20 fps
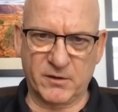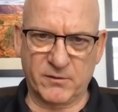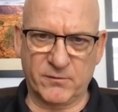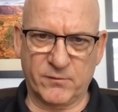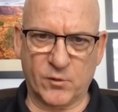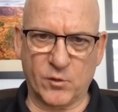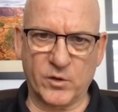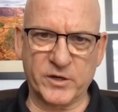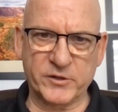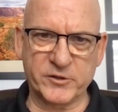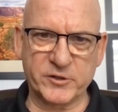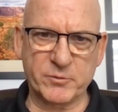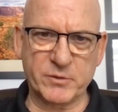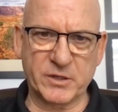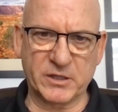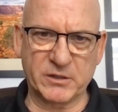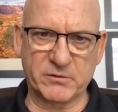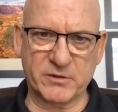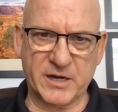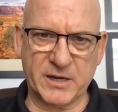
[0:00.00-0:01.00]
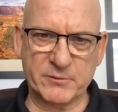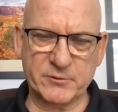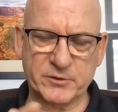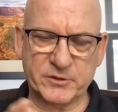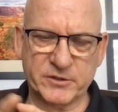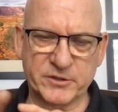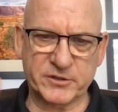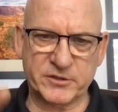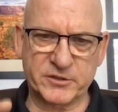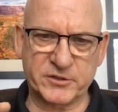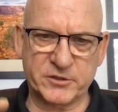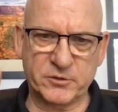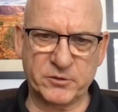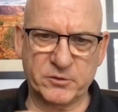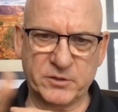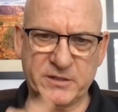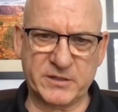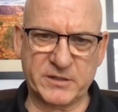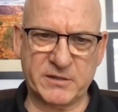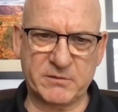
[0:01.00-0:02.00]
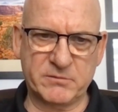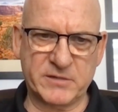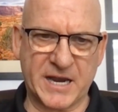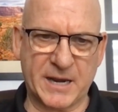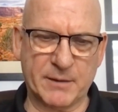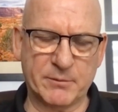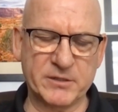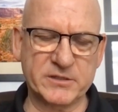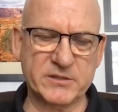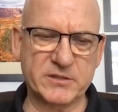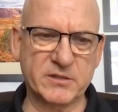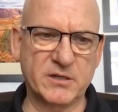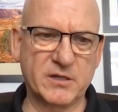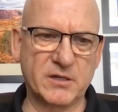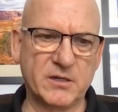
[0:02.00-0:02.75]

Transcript: 400 milligrams, which is two tablets